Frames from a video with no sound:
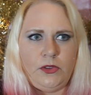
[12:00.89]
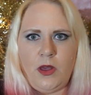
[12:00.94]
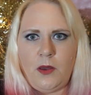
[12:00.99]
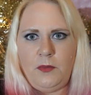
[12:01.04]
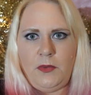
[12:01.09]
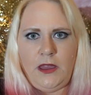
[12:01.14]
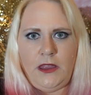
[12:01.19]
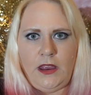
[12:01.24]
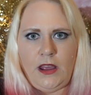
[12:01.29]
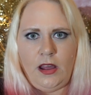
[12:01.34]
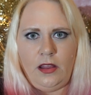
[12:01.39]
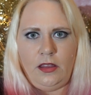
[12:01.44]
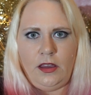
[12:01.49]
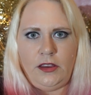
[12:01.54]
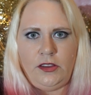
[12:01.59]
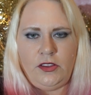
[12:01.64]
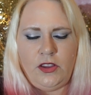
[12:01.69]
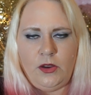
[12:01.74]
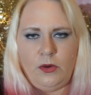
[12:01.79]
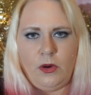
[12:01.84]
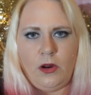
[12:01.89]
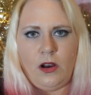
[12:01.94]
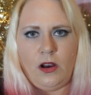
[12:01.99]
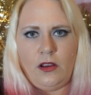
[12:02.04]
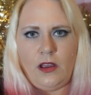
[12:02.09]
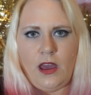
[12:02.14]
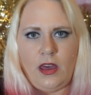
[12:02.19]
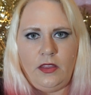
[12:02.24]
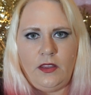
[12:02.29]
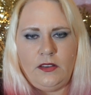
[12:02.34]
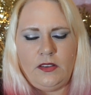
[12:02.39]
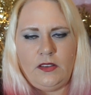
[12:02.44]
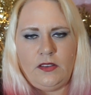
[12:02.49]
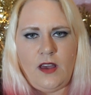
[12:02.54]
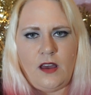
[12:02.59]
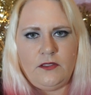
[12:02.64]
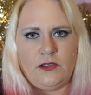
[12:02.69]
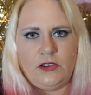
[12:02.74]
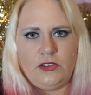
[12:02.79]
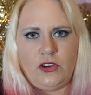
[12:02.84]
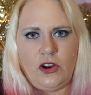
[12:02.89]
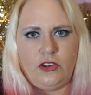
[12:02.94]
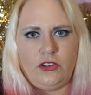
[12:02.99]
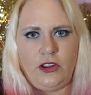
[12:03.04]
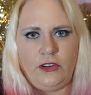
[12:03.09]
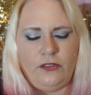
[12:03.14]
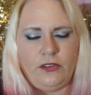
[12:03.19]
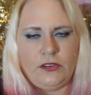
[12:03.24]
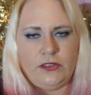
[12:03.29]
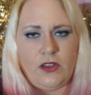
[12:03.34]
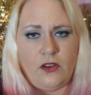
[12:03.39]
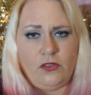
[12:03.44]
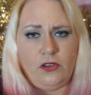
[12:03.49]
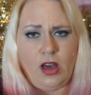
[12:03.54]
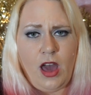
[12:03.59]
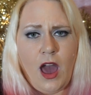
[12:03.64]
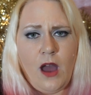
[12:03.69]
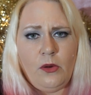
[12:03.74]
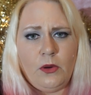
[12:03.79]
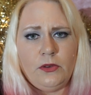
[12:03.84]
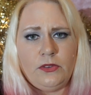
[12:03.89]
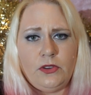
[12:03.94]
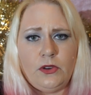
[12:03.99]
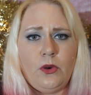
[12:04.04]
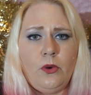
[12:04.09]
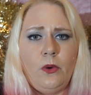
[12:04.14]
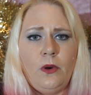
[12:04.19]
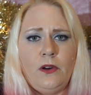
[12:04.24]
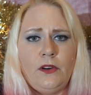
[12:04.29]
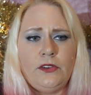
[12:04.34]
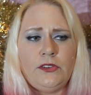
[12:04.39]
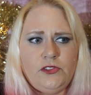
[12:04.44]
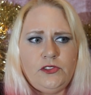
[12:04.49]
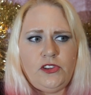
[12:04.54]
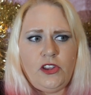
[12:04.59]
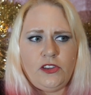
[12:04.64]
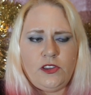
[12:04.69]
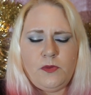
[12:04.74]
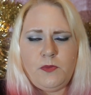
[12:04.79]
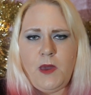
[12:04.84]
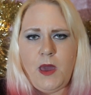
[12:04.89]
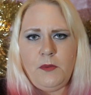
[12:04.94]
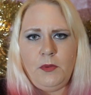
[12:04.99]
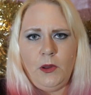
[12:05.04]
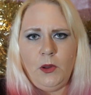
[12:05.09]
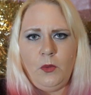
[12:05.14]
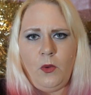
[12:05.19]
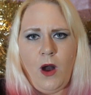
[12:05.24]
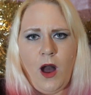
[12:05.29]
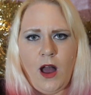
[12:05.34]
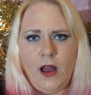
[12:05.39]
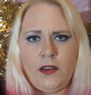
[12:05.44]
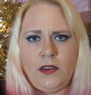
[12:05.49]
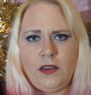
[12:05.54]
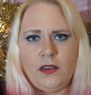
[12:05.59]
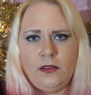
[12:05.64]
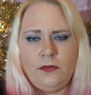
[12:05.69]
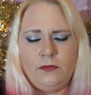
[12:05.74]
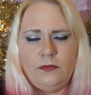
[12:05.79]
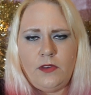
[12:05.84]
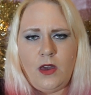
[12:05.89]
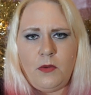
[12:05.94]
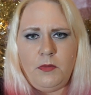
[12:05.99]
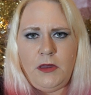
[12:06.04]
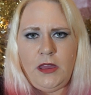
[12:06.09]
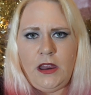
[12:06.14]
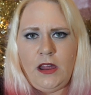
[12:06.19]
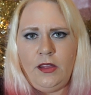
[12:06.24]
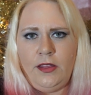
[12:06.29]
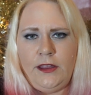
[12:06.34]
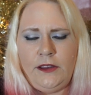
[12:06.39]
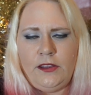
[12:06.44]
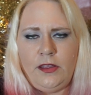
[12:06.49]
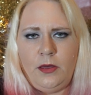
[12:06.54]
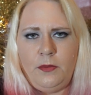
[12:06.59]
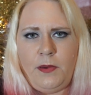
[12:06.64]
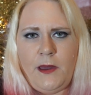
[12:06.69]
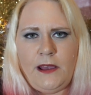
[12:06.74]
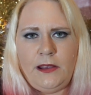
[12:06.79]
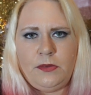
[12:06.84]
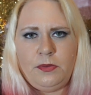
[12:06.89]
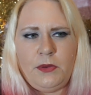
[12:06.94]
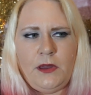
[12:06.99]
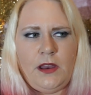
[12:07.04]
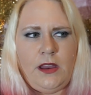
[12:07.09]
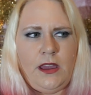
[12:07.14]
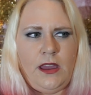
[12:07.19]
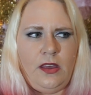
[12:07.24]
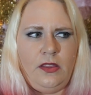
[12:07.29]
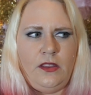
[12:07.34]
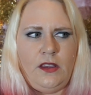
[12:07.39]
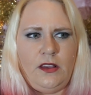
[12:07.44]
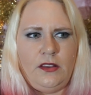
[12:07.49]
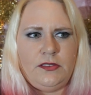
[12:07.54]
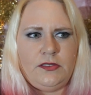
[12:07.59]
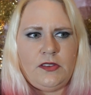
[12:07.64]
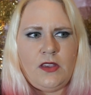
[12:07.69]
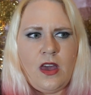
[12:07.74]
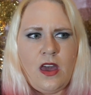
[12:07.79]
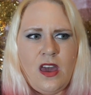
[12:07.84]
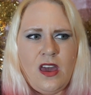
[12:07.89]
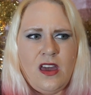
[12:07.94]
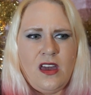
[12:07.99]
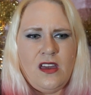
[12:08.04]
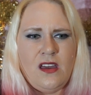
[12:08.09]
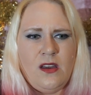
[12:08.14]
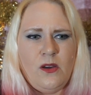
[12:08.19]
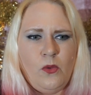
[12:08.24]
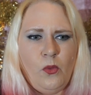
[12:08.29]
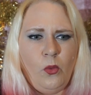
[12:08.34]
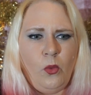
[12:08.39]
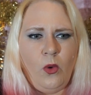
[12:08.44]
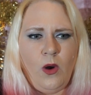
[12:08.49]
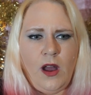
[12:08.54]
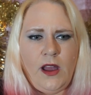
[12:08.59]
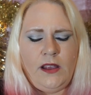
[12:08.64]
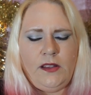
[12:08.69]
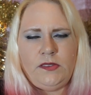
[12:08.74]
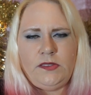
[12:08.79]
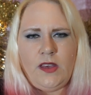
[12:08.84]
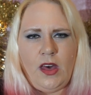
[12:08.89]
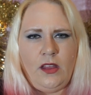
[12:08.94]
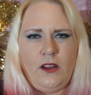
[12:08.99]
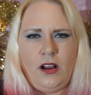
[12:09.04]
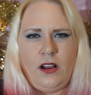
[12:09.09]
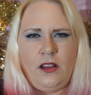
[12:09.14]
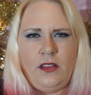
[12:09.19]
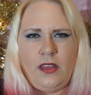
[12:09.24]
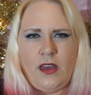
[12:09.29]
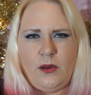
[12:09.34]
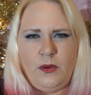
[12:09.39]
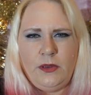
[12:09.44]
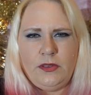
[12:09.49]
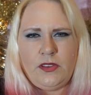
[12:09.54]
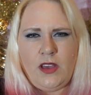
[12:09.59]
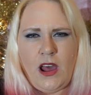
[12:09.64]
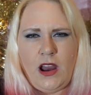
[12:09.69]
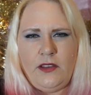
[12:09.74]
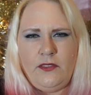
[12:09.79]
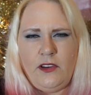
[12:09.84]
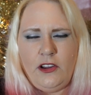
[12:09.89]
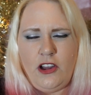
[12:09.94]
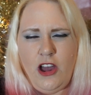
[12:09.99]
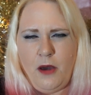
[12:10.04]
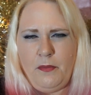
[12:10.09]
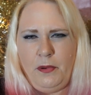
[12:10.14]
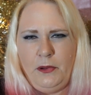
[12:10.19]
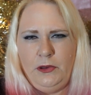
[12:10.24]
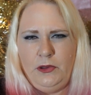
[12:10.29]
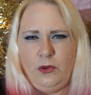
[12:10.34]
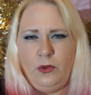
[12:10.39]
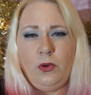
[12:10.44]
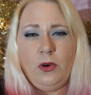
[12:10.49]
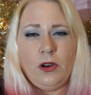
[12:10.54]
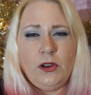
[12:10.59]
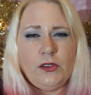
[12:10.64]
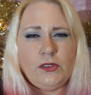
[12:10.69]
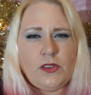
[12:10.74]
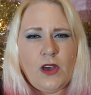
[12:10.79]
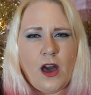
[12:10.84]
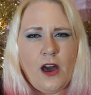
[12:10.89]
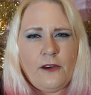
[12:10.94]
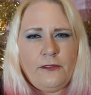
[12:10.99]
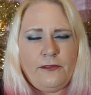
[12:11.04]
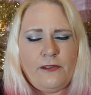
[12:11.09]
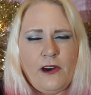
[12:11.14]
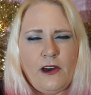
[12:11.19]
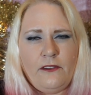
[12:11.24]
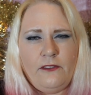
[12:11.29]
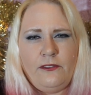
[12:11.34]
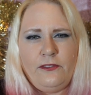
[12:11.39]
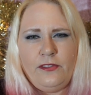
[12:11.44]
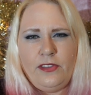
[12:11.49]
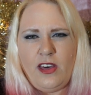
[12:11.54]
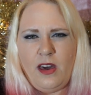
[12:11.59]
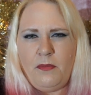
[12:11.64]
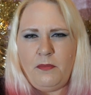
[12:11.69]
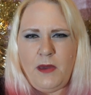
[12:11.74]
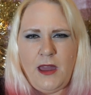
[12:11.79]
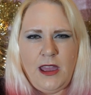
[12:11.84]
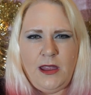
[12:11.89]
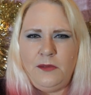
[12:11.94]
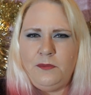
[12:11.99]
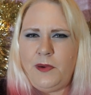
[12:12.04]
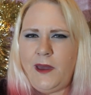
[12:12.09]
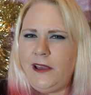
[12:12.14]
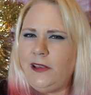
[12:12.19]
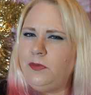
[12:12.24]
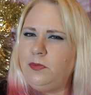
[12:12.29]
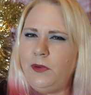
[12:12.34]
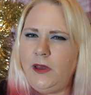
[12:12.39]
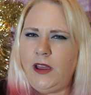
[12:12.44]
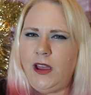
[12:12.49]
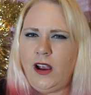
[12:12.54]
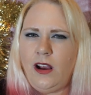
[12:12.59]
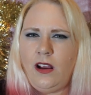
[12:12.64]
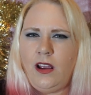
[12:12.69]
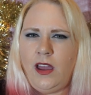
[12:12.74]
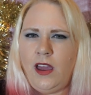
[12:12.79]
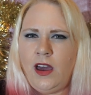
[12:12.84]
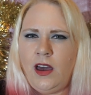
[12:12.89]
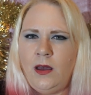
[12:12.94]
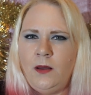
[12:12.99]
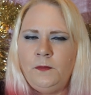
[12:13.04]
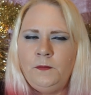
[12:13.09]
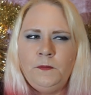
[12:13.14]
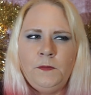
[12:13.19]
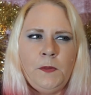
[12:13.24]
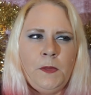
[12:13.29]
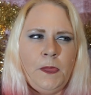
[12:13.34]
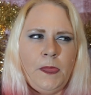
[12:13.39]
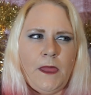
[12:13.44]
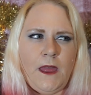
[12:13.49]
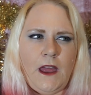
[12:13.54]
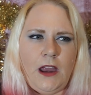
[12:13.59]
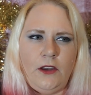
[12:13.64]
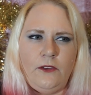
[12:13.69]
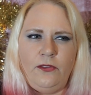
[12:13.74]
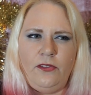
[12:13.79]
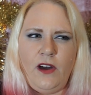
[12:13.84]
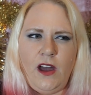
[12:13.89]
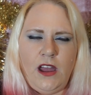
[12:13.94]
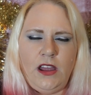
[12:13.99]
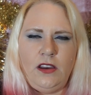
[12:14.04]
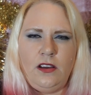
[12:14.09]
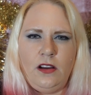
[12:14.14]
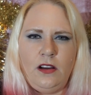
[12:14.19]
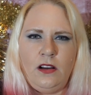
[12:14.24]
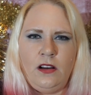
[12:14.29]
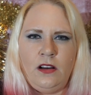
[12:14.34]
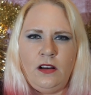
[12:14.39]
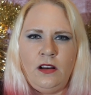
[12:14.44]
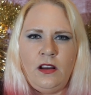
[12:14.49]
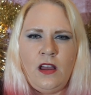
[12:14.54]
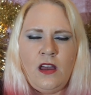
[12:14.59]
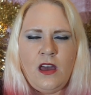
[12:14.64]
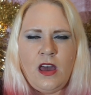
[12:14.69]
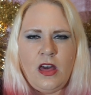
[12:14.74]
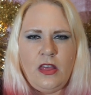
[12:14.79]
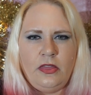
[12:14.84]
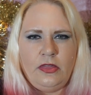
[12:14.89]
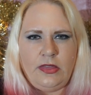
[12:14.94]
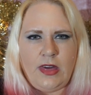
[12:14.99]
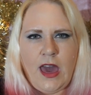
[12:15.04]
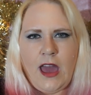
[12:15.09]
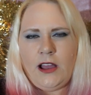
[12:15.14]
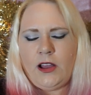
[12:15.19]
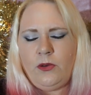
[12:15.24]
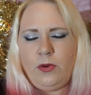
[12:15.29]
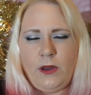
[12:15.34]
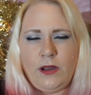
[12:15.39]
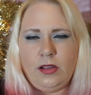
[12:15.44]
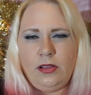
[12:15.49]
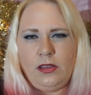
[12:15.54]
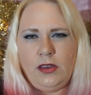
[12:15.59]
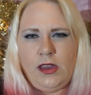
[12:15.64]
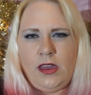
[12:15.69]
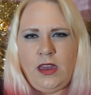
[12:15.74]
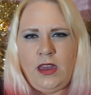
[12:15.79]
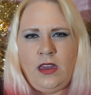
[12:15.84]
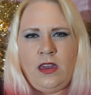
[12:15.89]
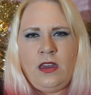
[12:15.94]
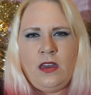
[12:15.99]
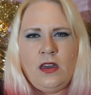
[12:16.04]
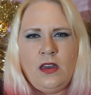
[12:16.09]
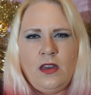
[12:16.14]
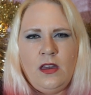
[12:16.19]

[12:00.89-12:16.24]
immediately to her. And this is after searching for several hours, of course, just to be able to walk immediately to the basement in this wine cellar that was kind of a couple doors off of the main basement area and find her that quickly.